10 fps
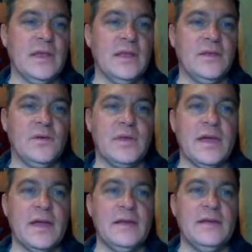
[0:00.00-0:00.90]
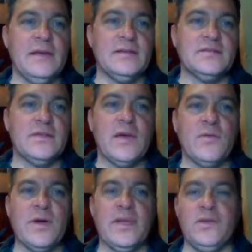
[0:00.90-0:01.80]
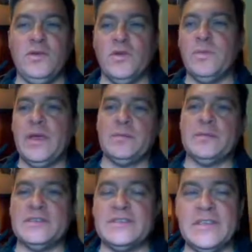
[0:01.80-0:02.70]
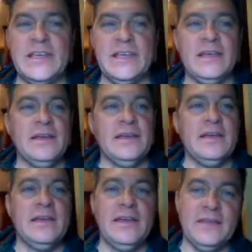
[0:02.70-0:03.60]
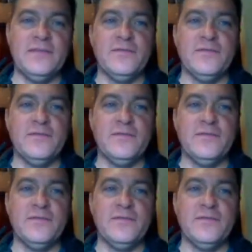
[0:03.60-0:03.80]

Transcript: And OK. So that way you'll be able to see hidden